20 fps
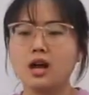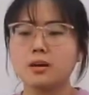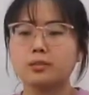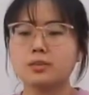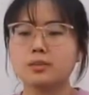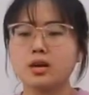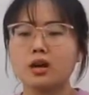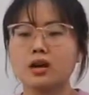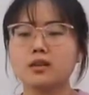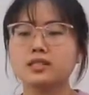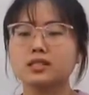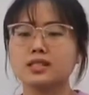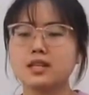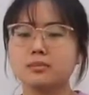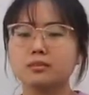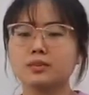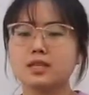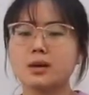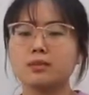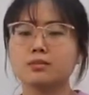because
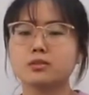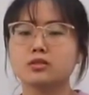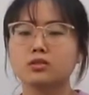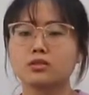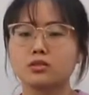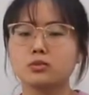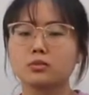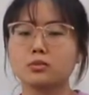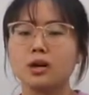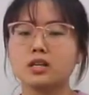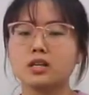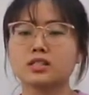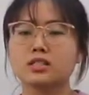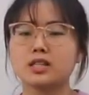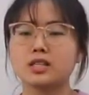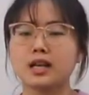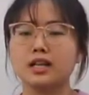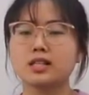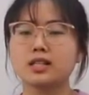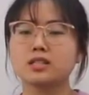sometimes too much
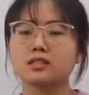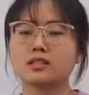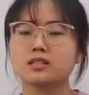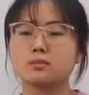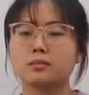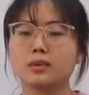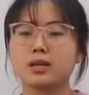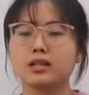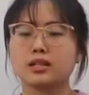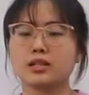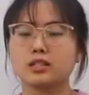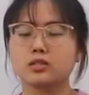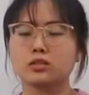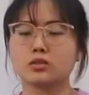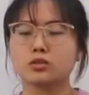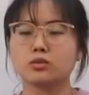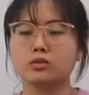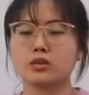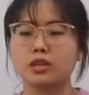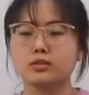challenge may lead
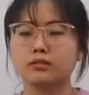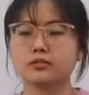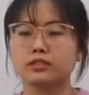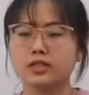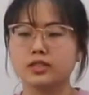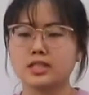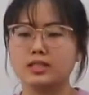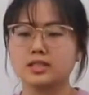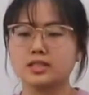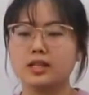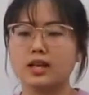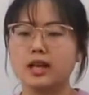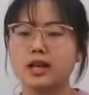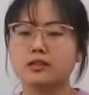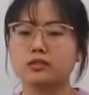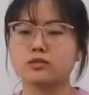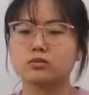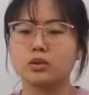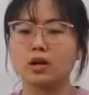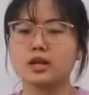to conflicts
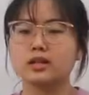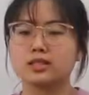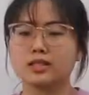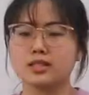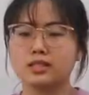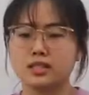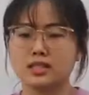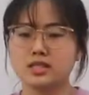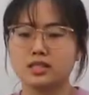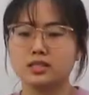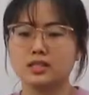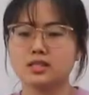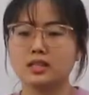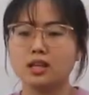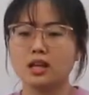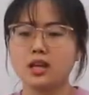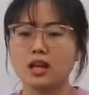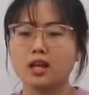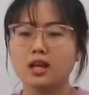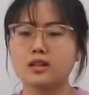and wrong decision.
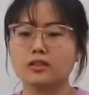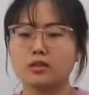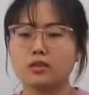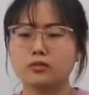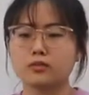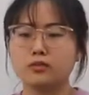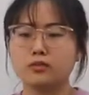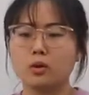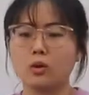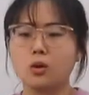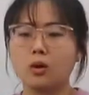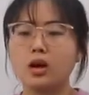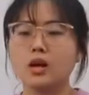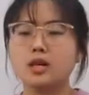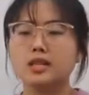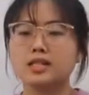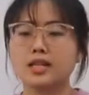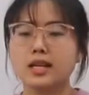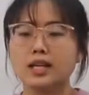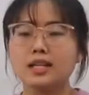Therefore,
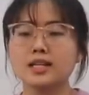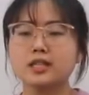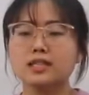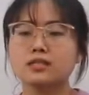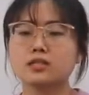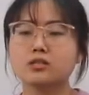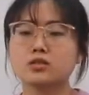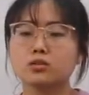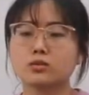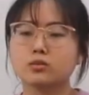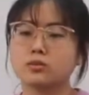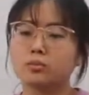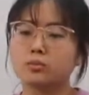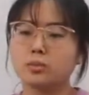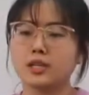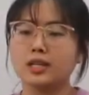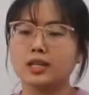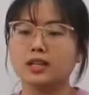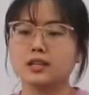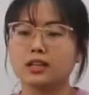challenge should
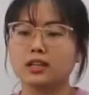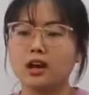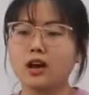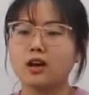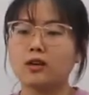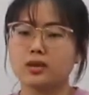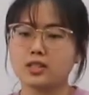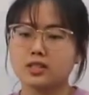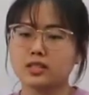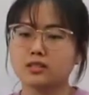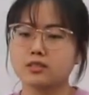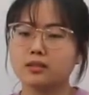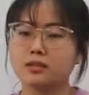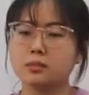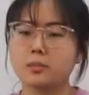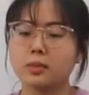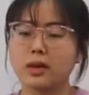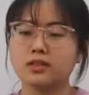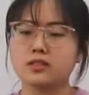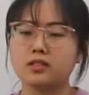be encouraged,
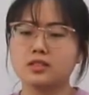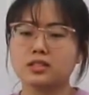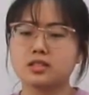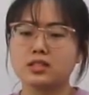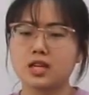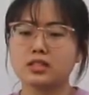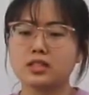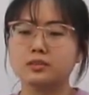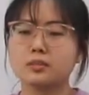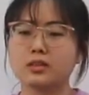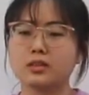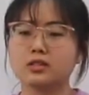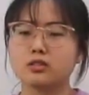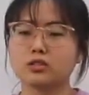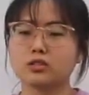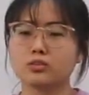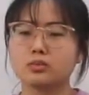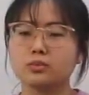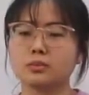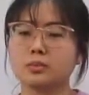but the judgment
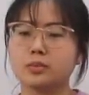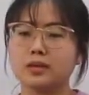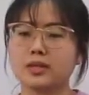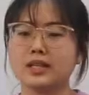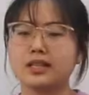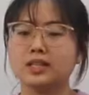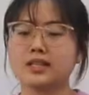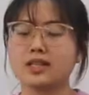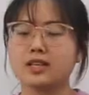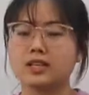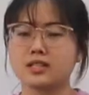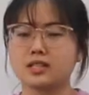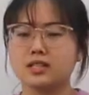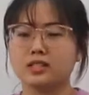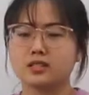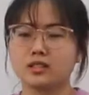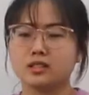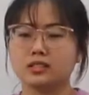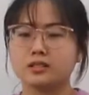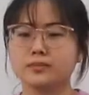should be
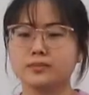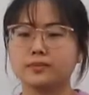considered.